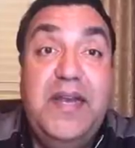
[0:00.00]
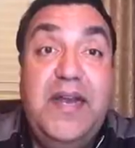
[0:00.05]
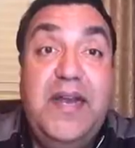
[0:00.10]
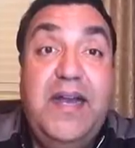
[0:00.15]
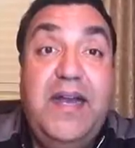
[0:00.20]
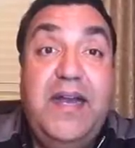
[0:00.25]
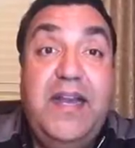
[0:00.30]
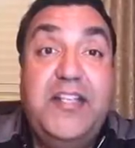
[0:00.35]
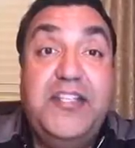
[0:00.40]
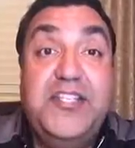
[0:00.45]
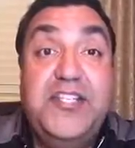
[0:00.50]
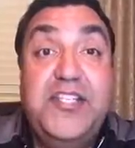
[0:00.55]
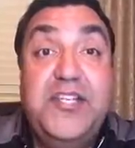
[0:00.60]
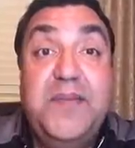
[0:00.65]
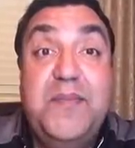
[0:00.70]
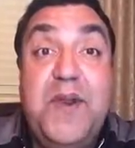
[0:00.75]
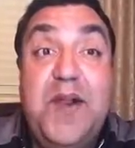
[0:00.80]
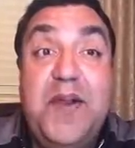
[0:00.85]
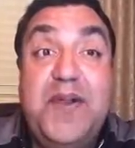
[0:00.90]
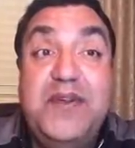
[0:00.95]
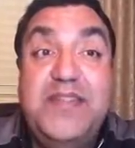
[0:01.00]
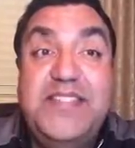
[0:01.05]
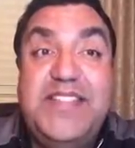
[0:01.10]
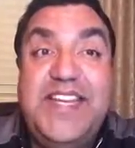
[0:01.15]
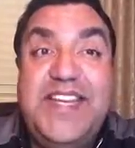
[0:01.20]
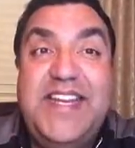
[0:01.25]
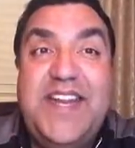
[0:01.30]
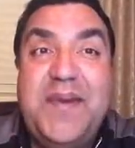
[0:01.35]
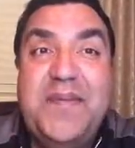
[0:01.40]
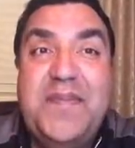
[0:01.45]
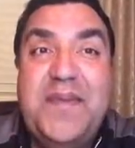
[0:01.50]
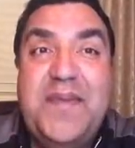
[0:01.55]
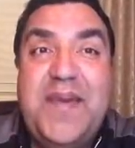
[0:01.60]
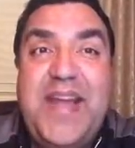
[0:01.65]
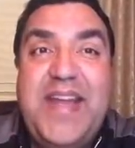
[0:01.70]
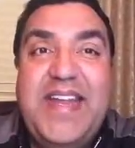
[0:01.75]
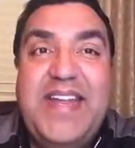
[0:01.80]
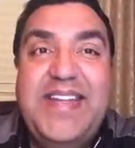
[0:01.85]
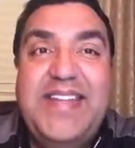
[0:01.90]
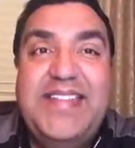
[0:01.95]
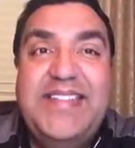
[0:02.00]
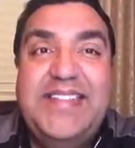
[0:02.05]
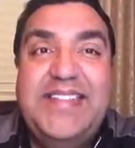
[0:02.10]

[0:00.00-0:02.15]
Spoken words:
I'll see you tomorrow. Take care. Bye-bye.